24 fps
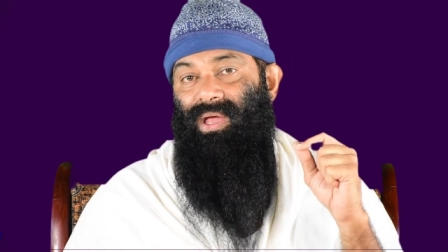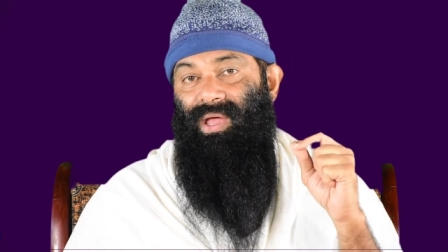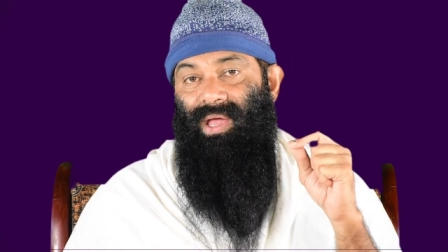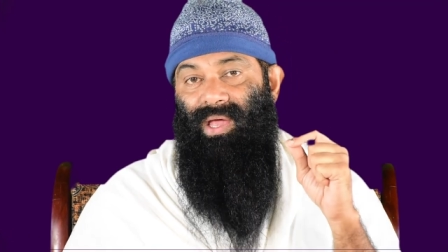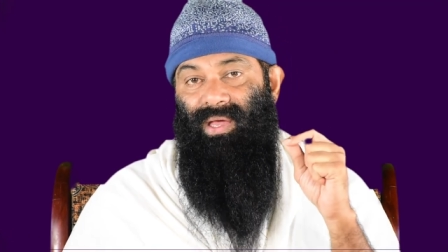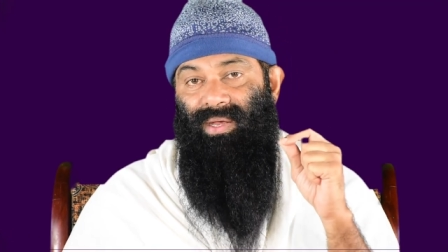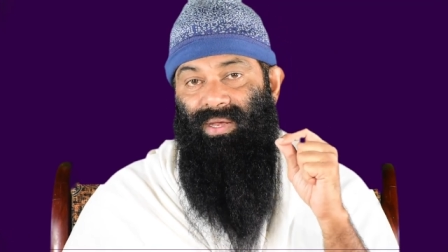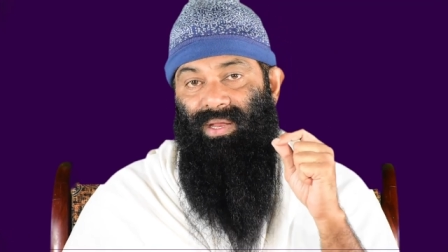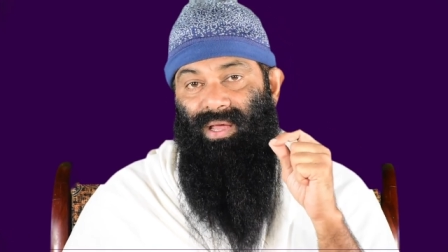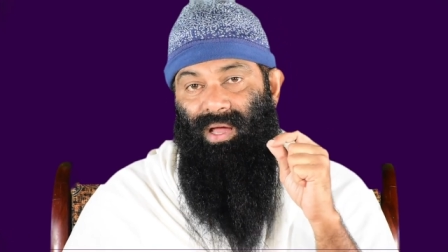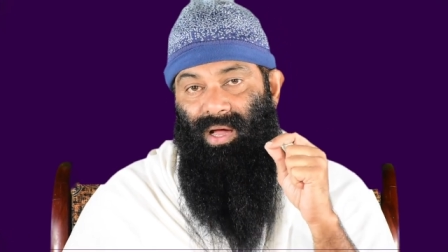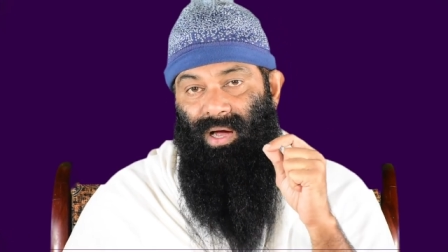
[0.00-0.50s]

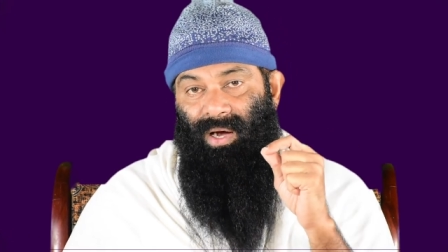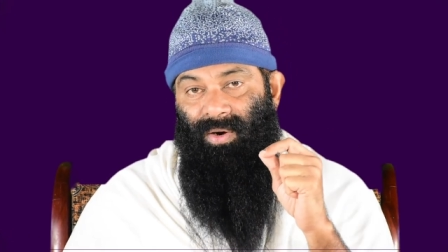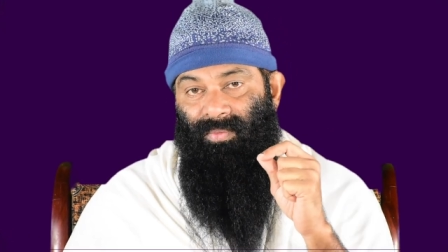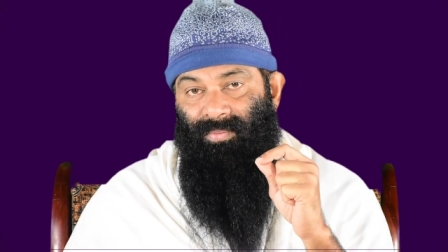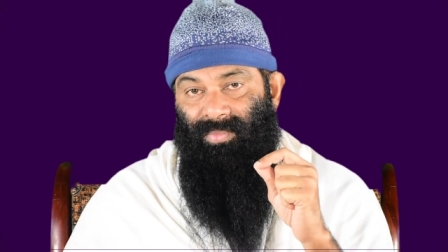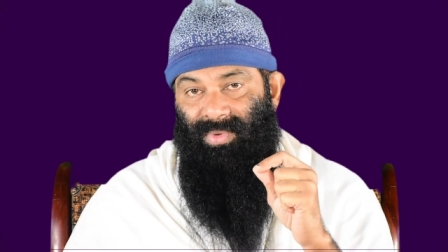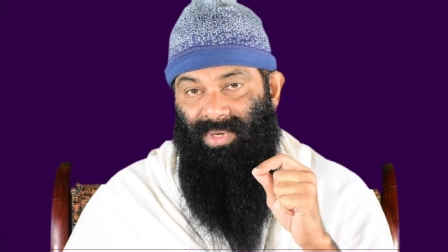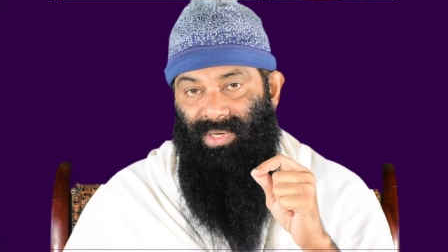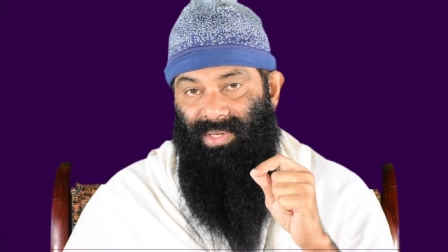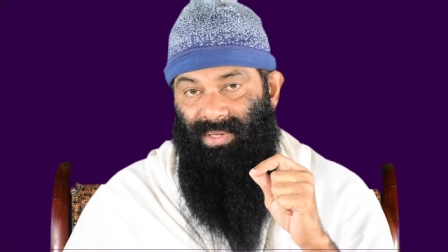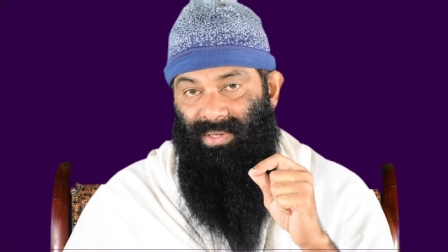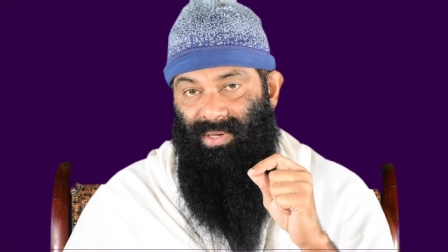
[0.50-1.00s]
and how
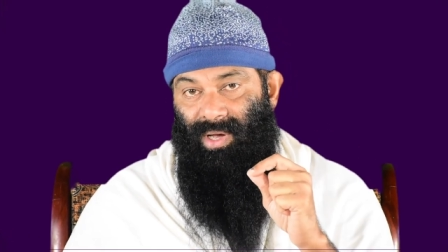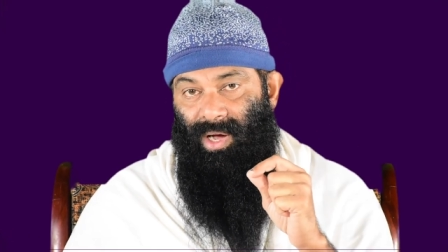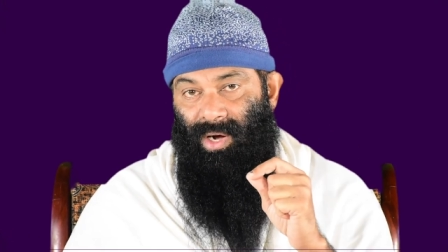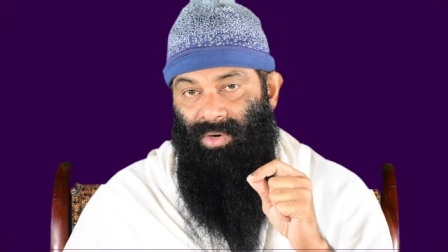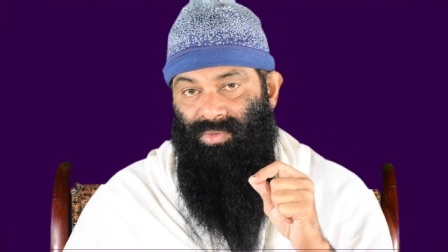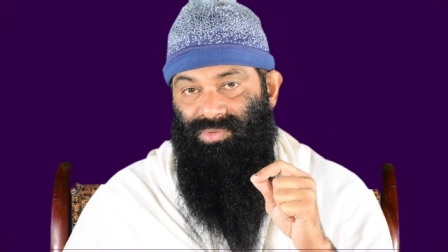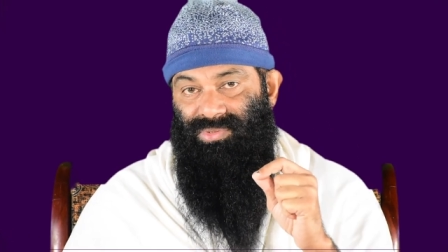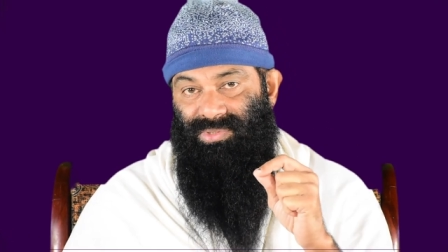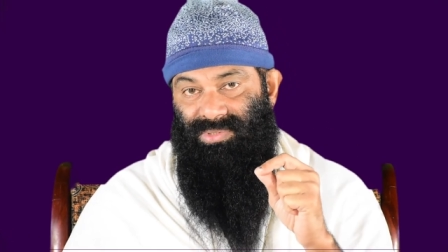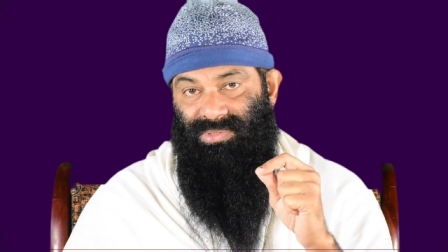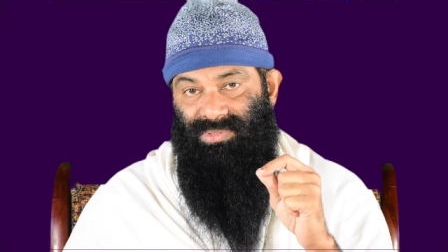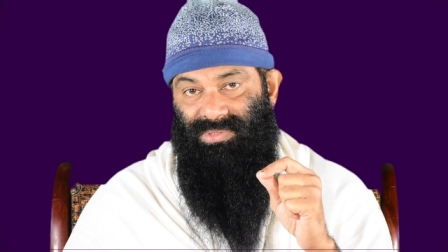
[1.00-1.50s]
many
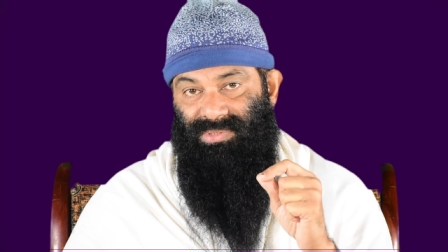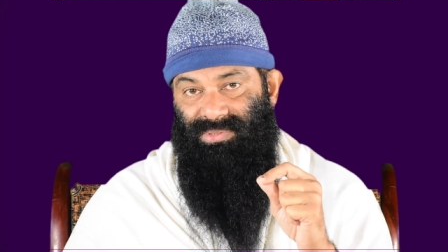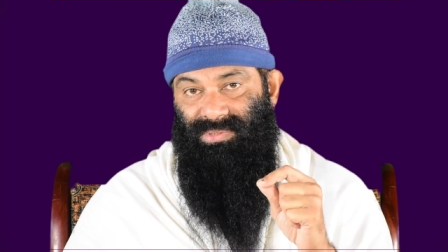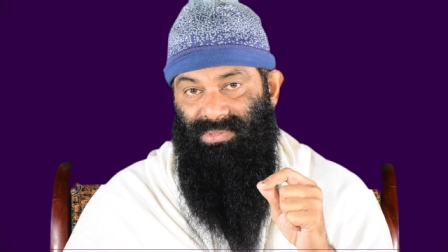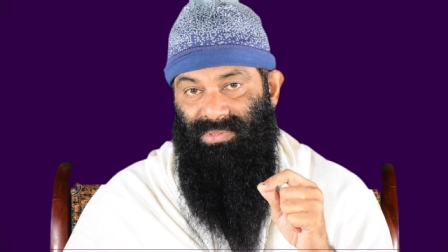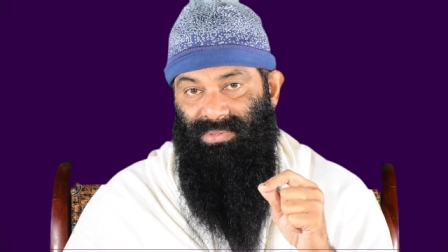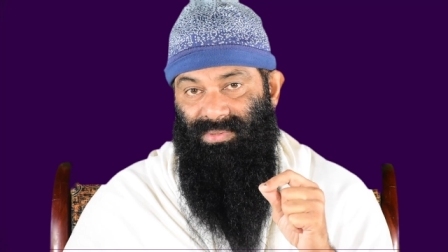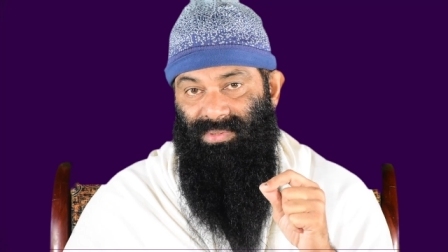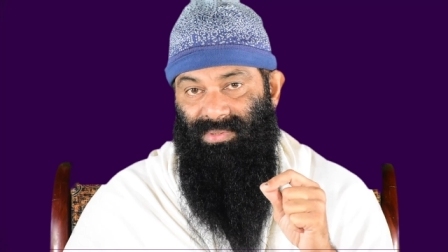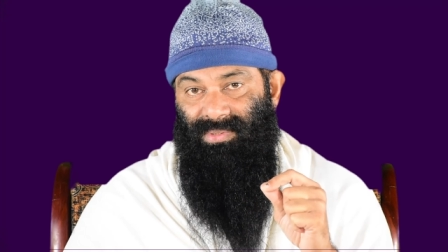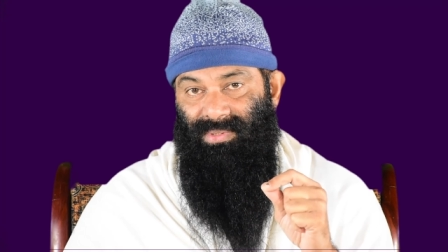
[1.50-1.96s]
houses